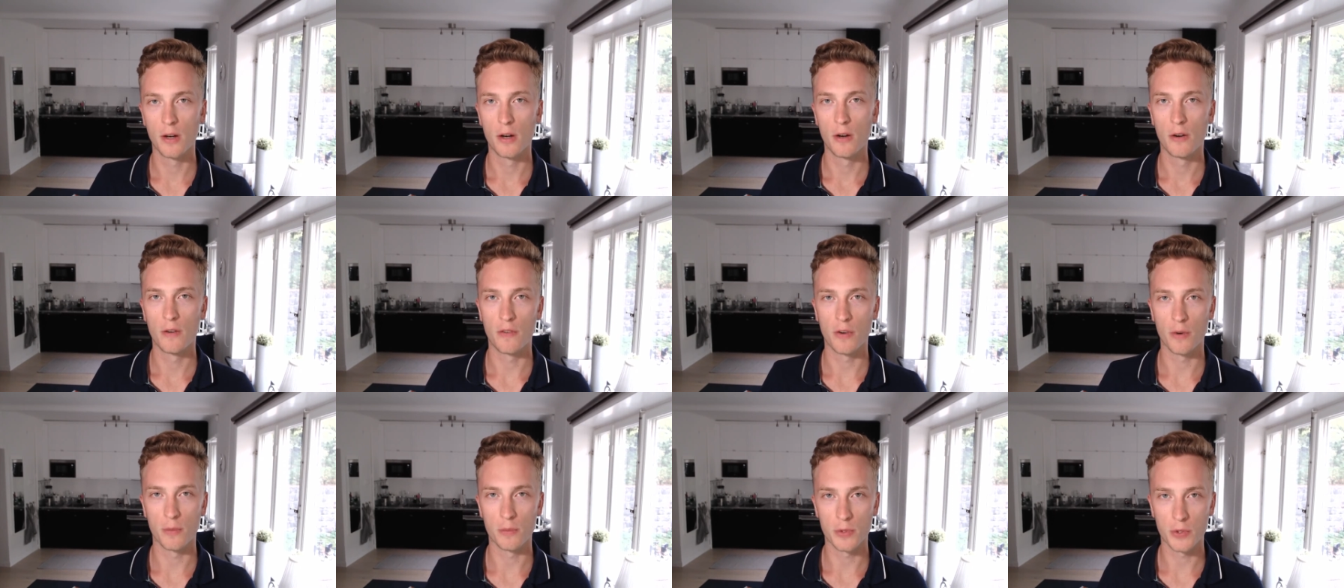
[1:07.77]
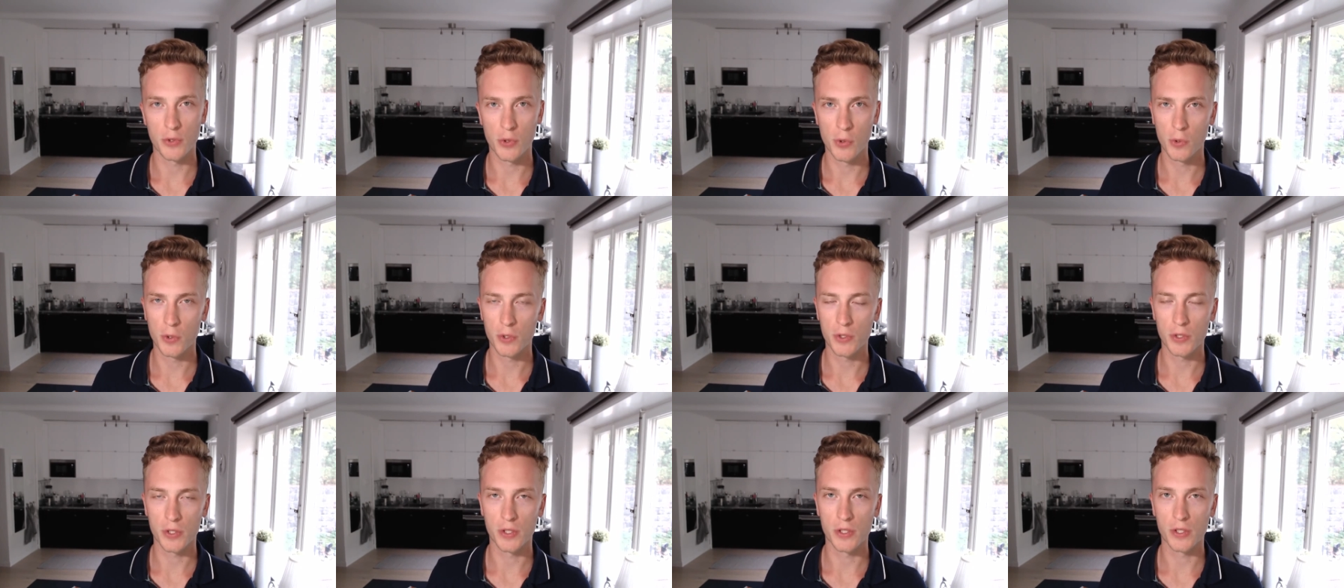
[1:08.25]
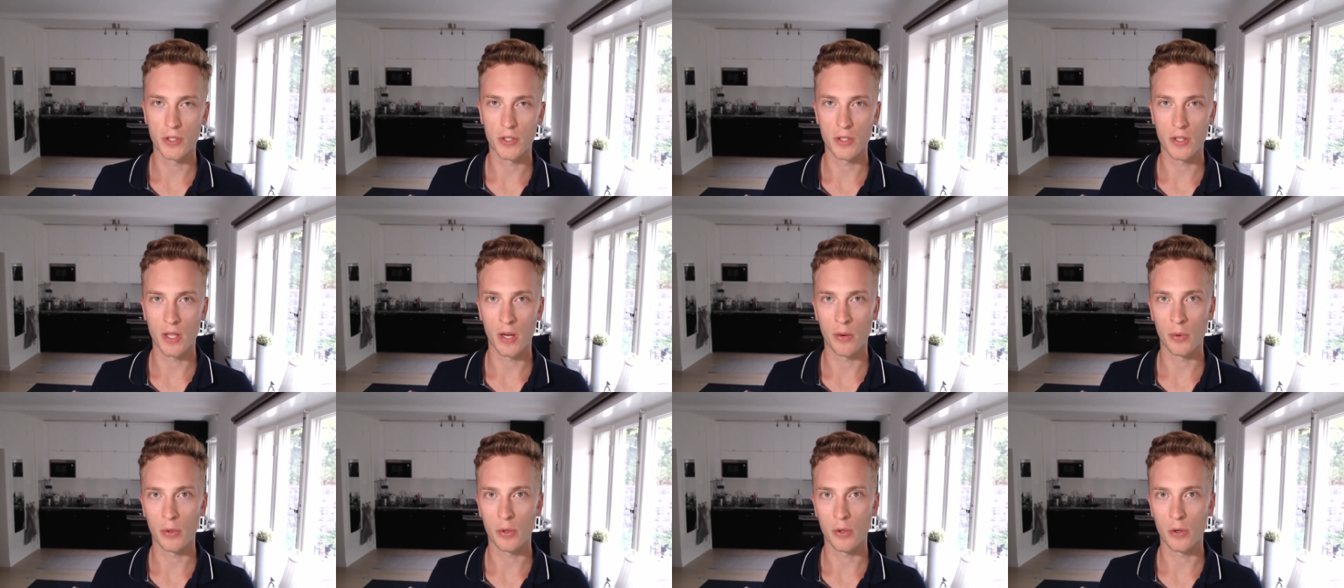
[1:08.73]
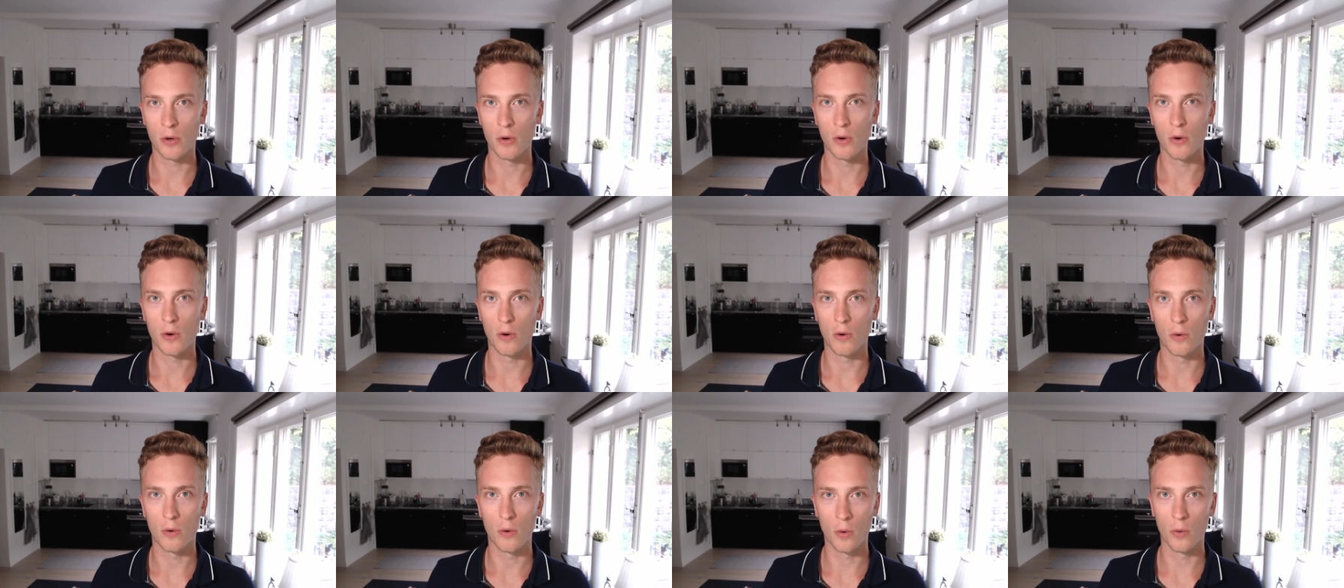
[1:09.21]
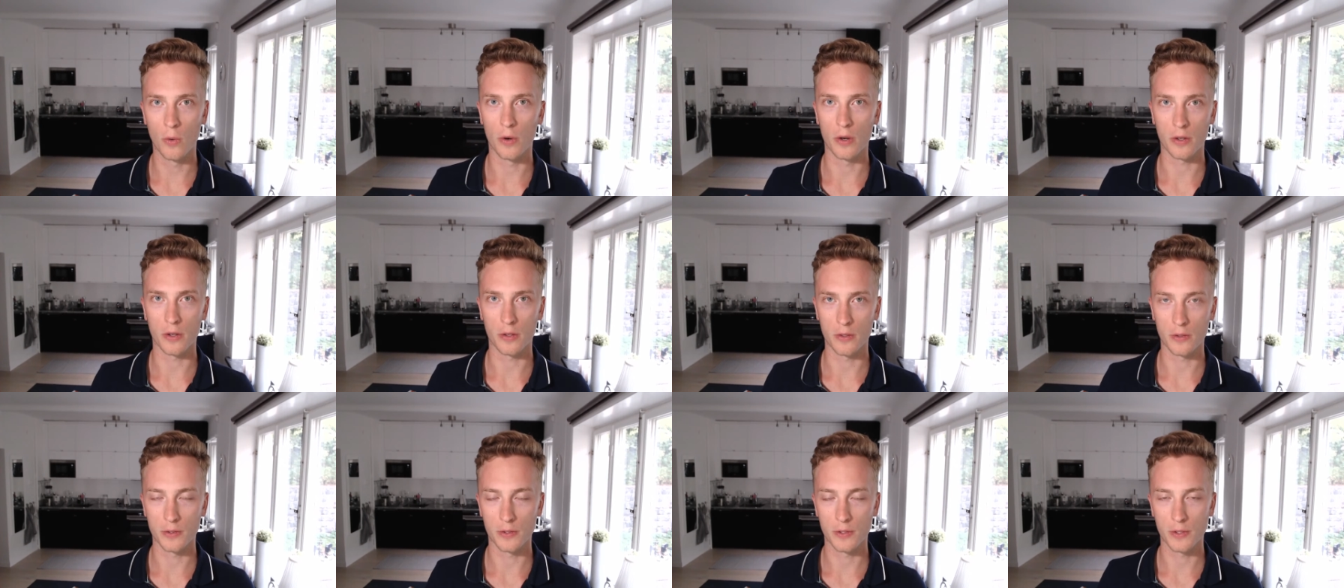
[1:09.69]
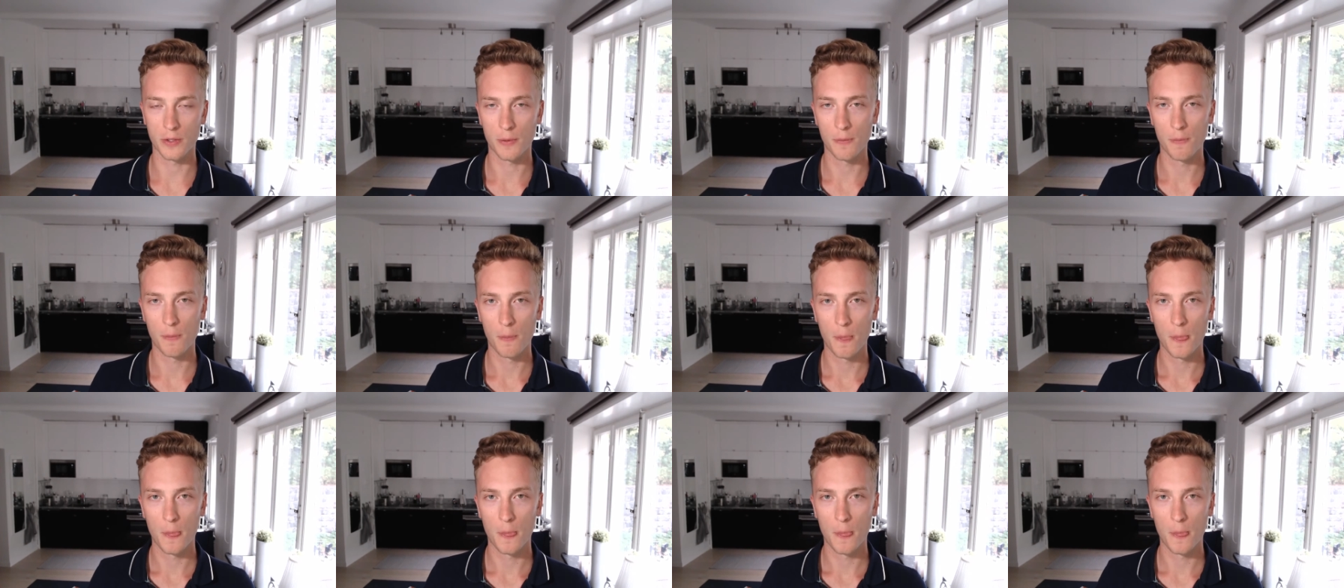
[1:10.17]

from sources that we call oracles.